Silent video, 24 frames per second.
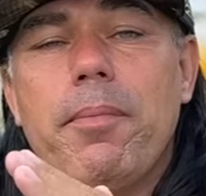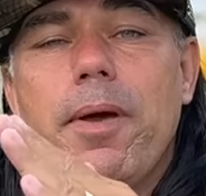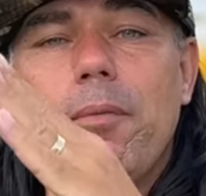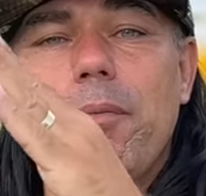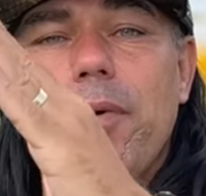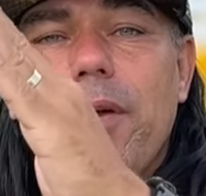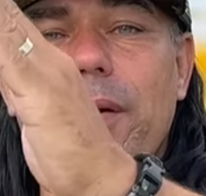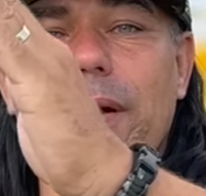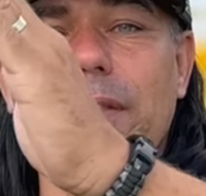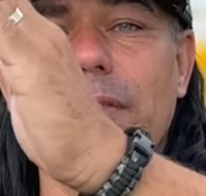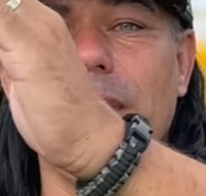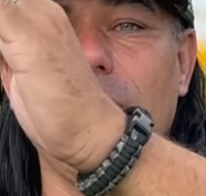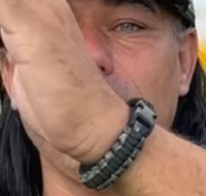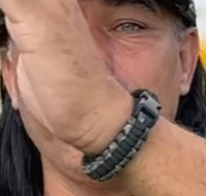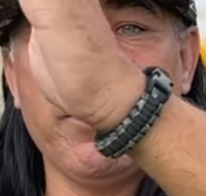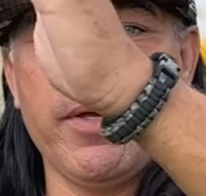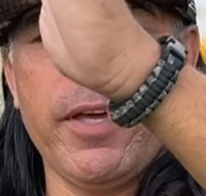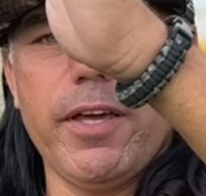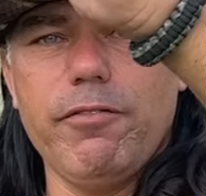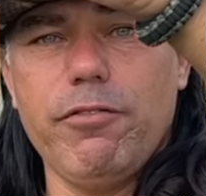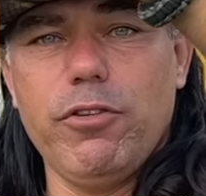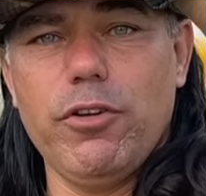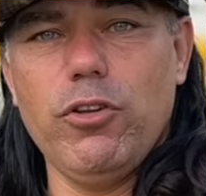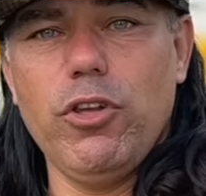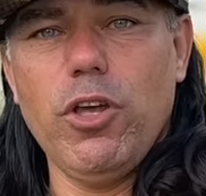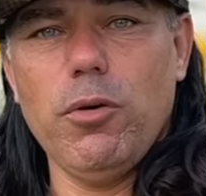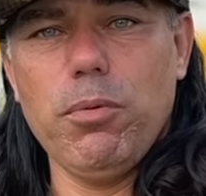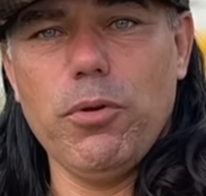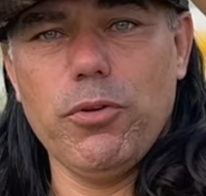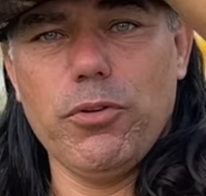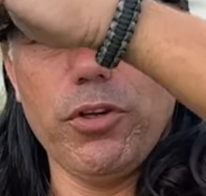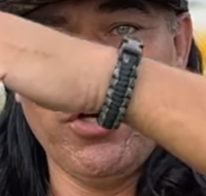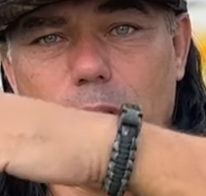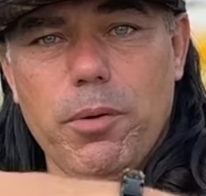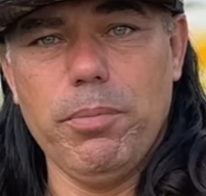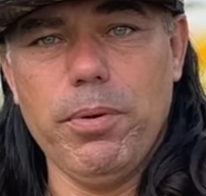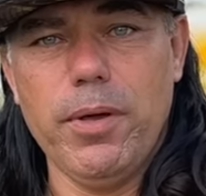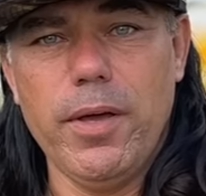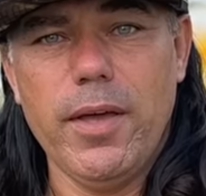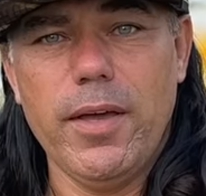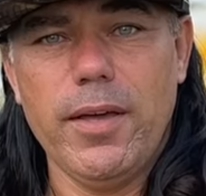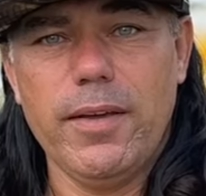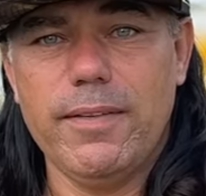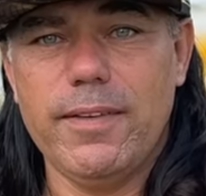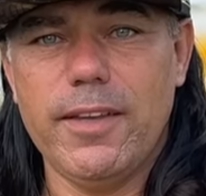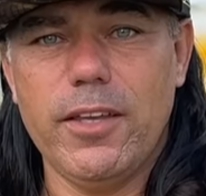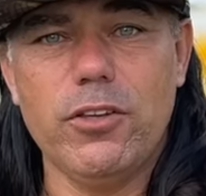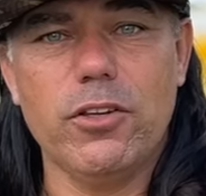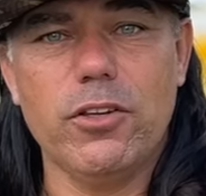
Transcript: and we end up again for a double top, then